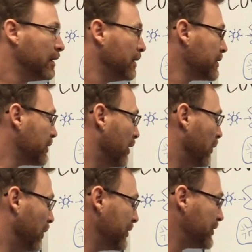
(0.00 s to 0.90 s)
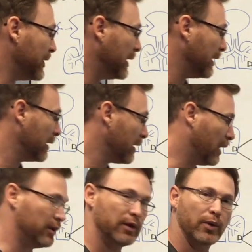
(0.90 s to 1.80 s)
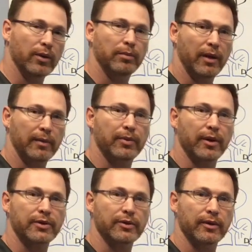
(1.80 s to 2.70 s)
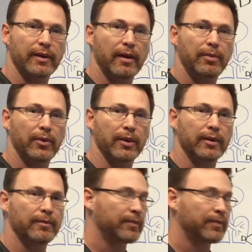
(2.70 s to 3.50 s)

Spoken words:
So we'll see a lower blood pressure at that point.